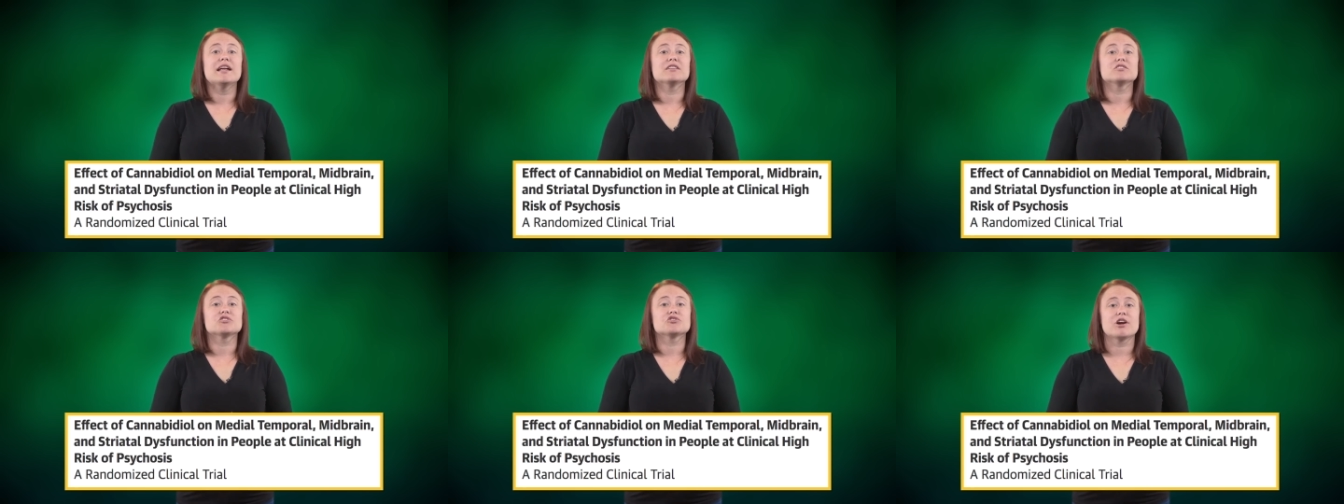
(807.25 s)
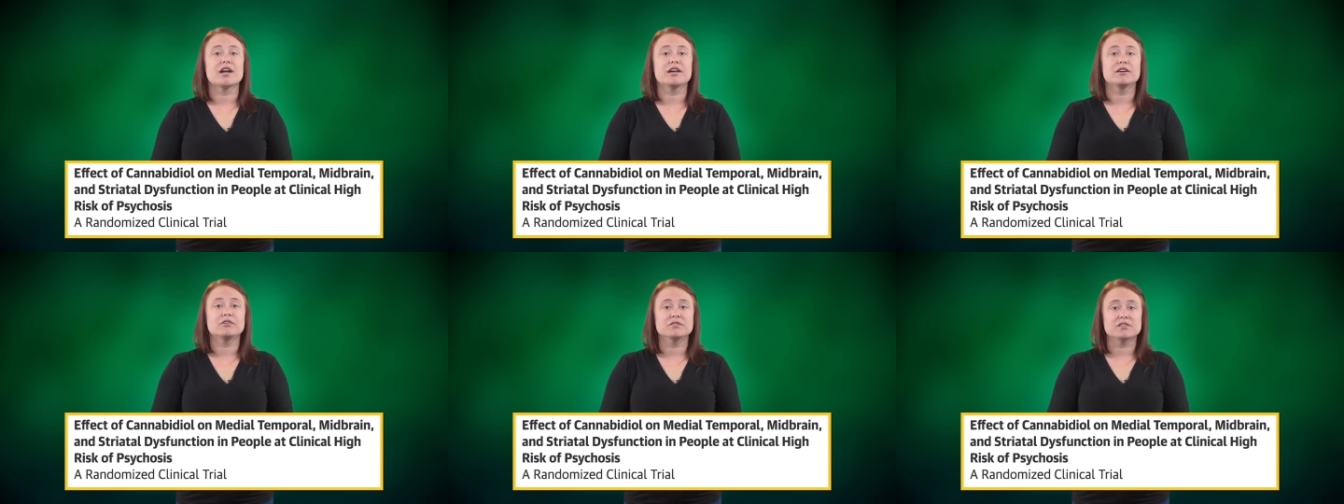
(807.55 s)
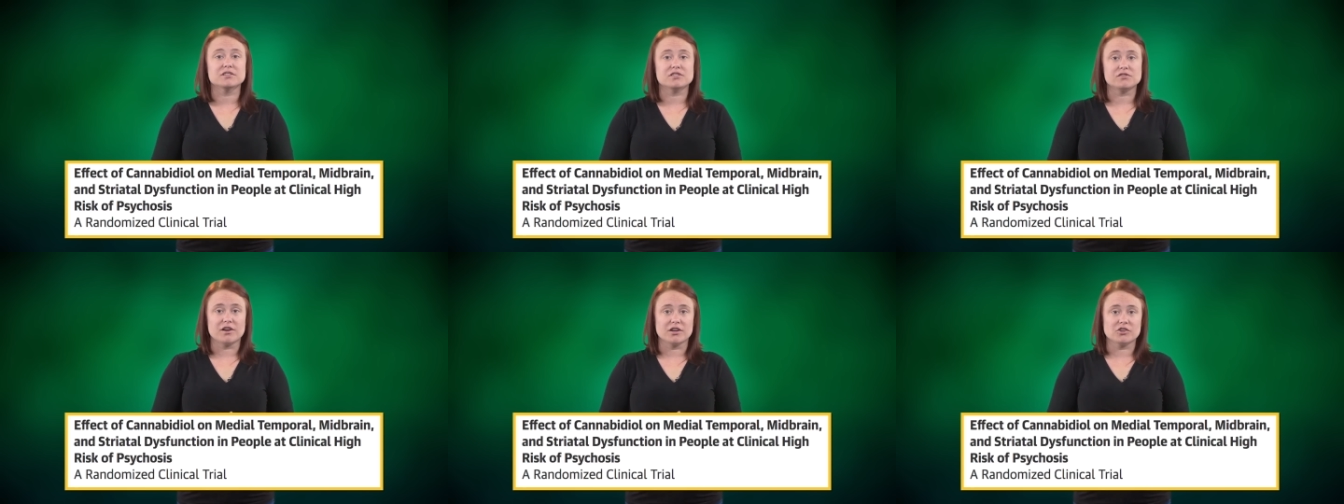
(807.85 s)
and striatal
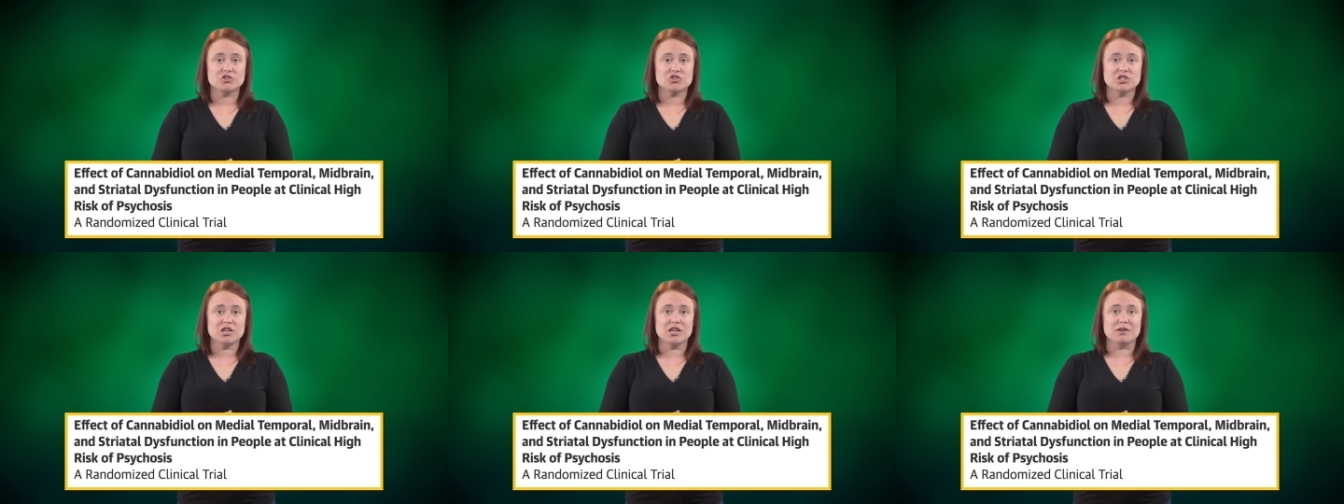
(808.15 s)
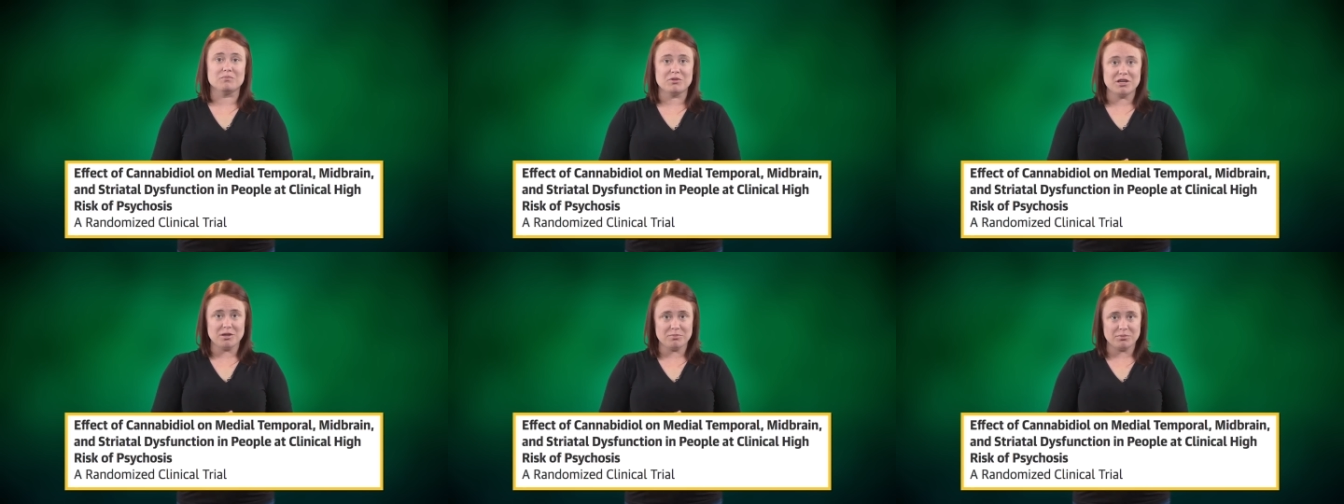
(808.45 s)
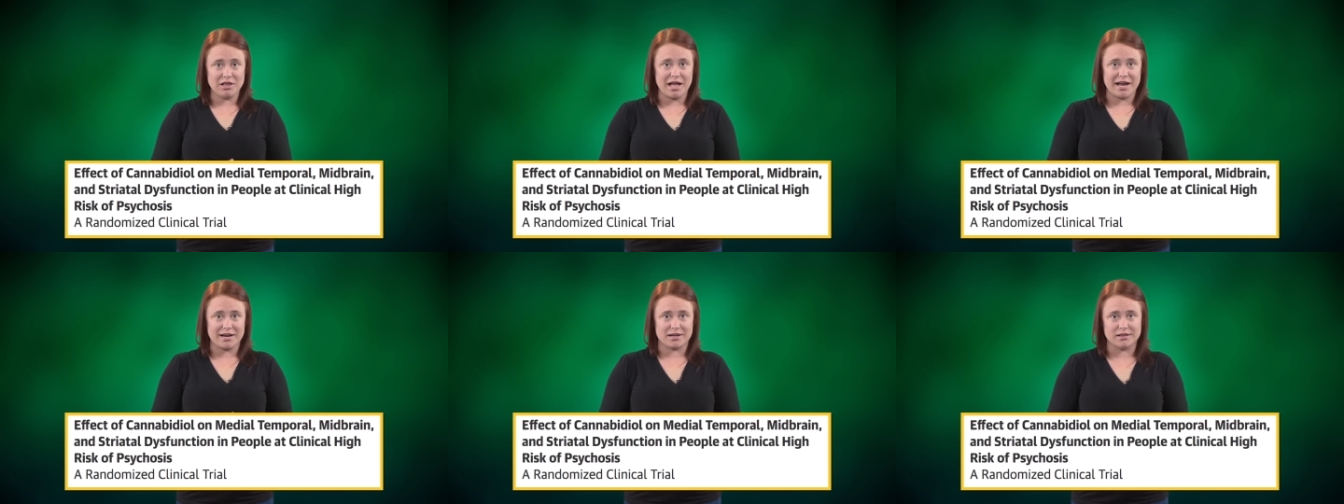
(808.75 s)
dysfunction in
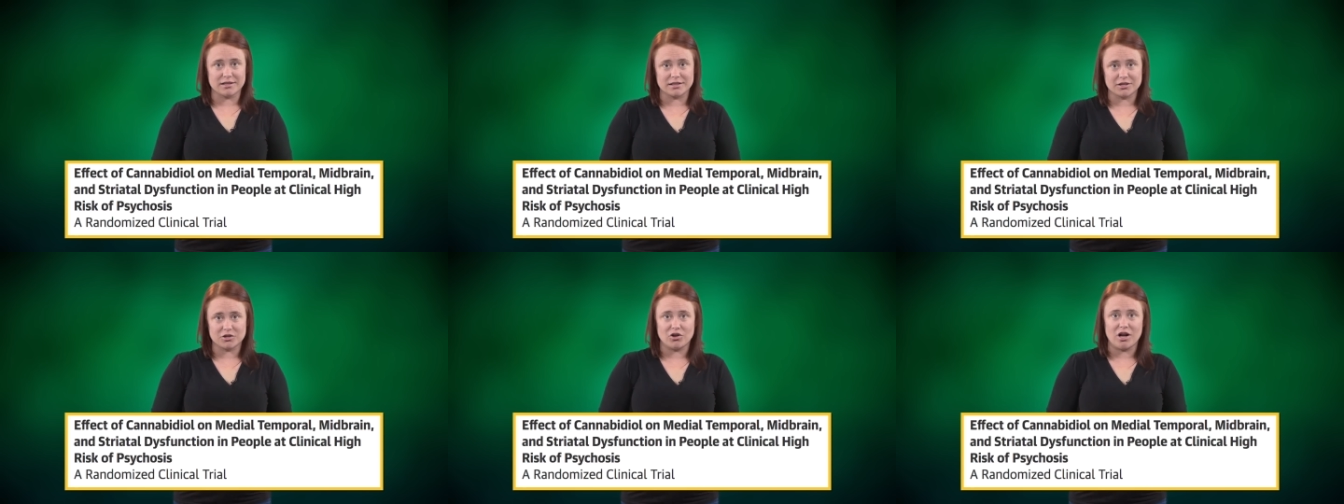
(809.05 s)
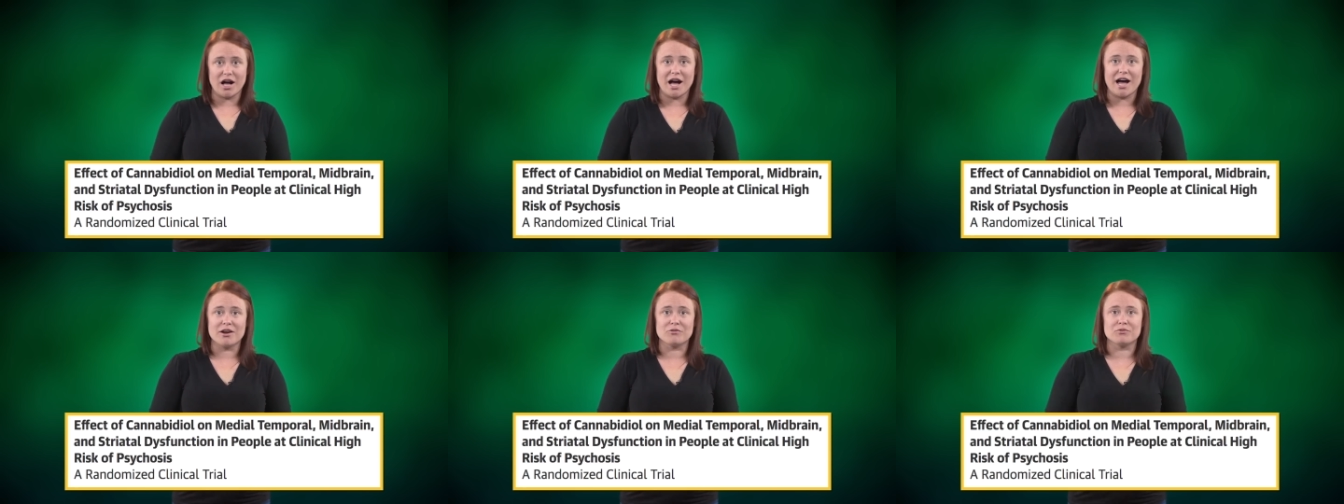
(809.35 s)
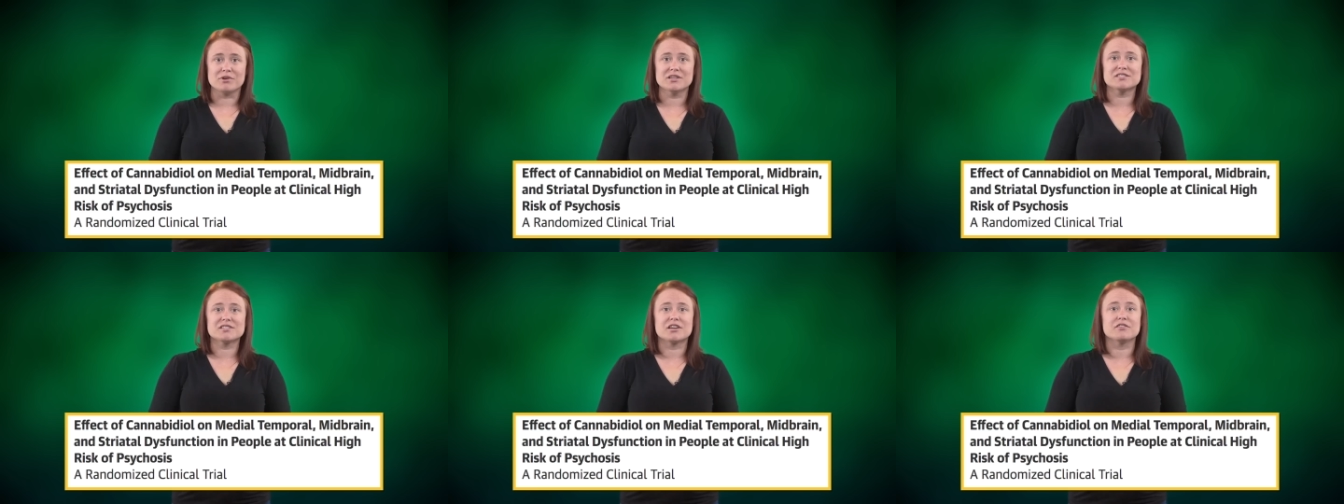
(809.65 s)
people at clinical high
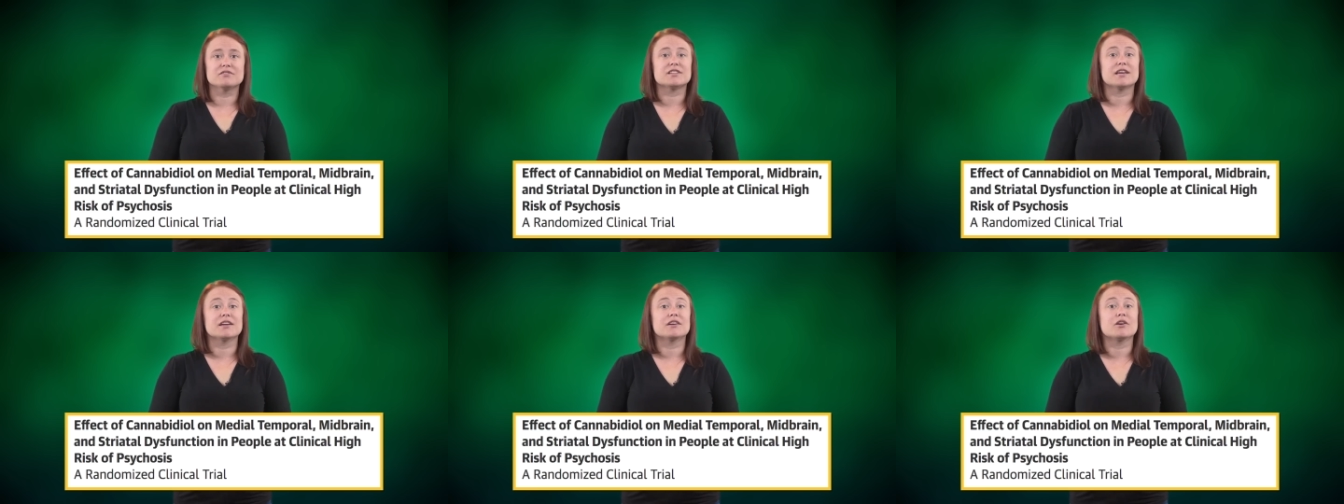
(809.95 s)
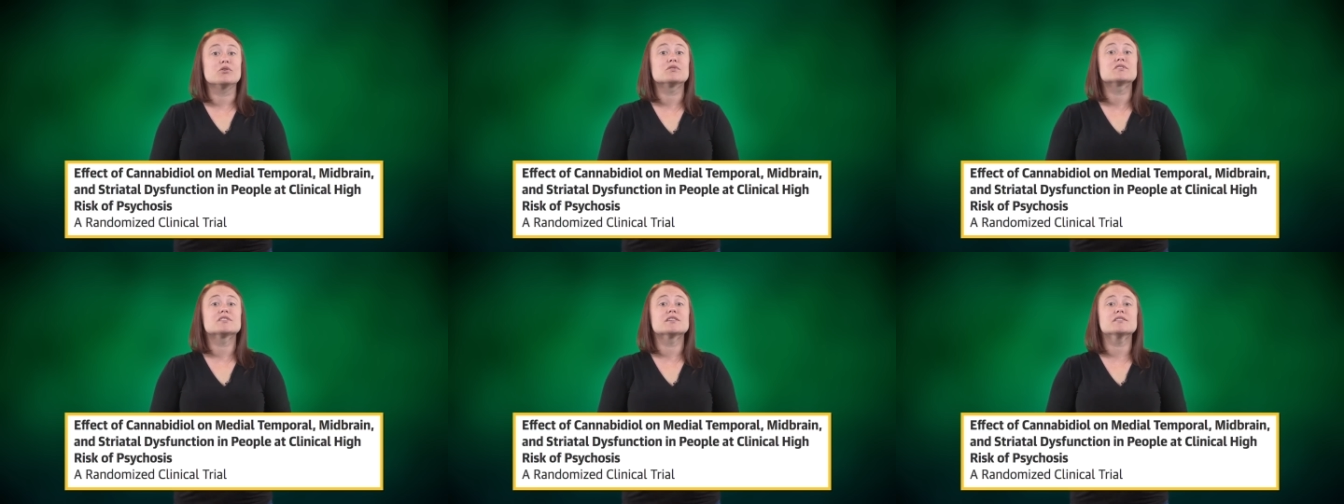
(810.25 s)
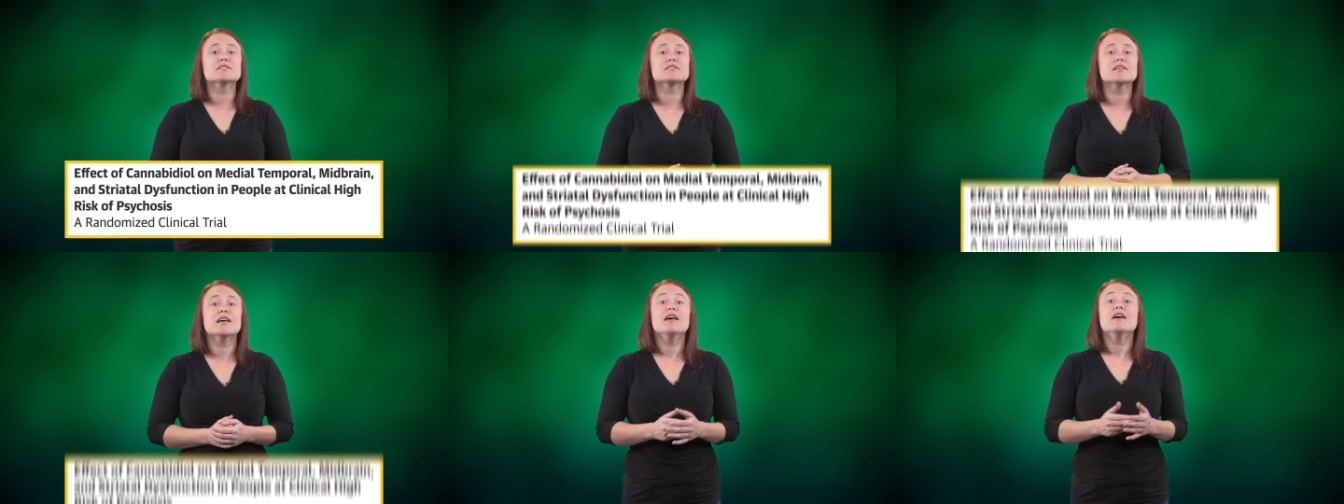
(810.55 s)
risk of
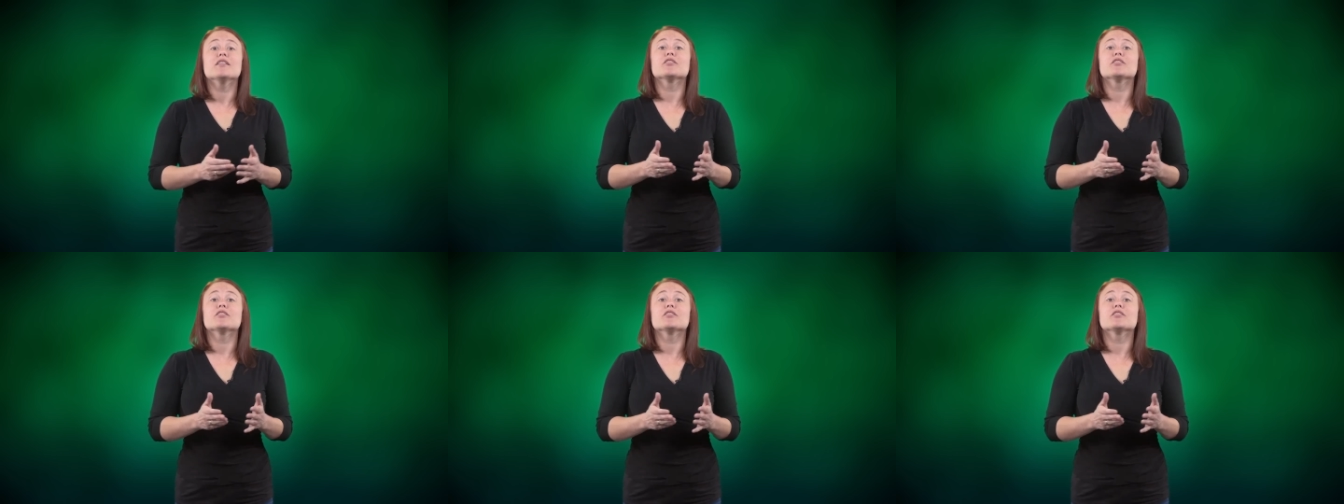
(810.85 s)
psychosis,